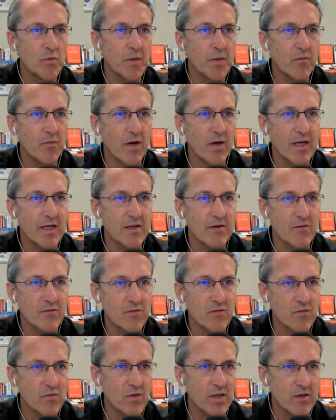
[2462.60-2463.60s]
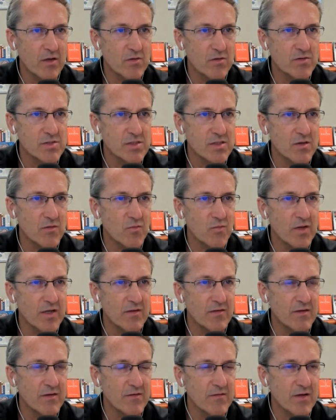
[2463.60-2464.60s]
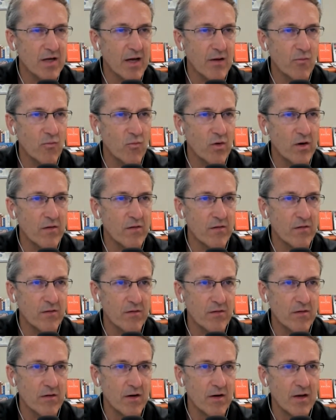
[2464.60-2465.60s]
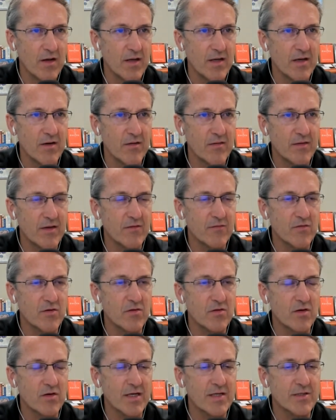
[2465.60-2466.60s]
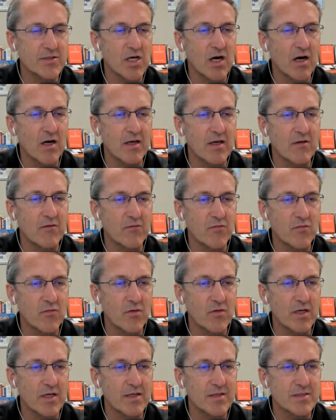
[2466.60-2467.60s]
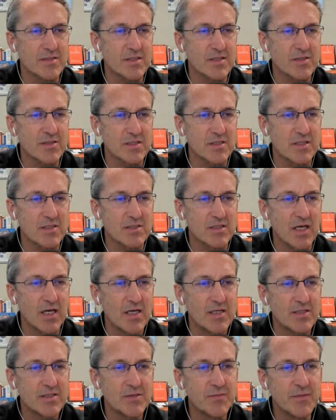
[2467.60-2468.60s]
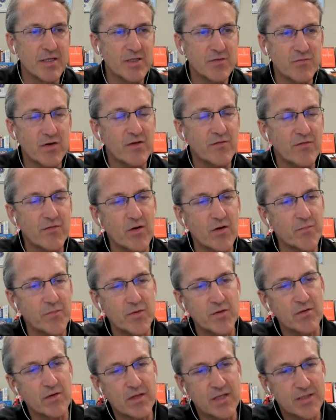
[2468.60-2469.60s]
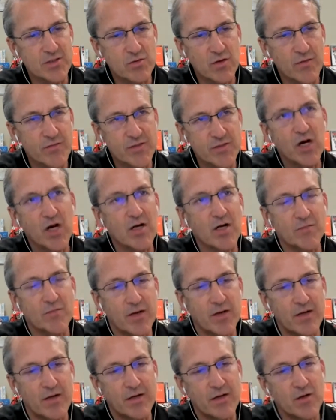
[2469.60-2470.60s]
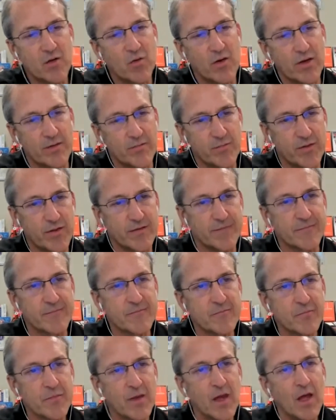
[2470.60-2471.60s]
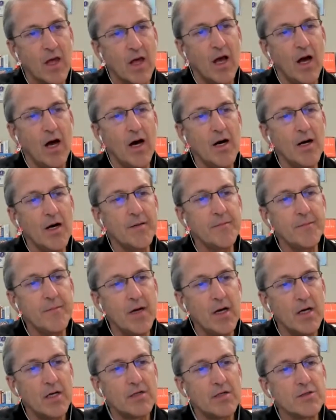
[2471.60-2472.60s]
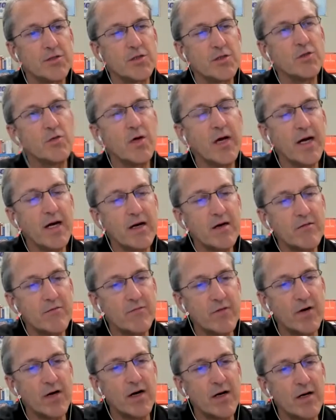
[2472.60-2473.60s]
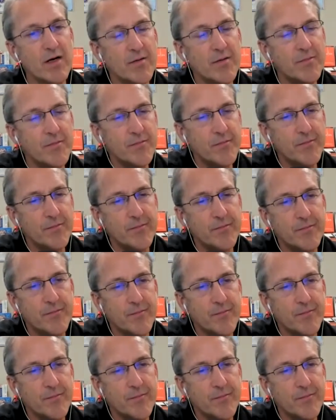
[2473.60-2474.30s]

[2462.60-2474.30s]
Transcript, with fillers: am i writing to like who's going to read this i wonder you know and then so you're kind of talking mm-hmm. through it and it's it's it, to me it's very therapeutic that's why we talk about it quite a bit um do you have um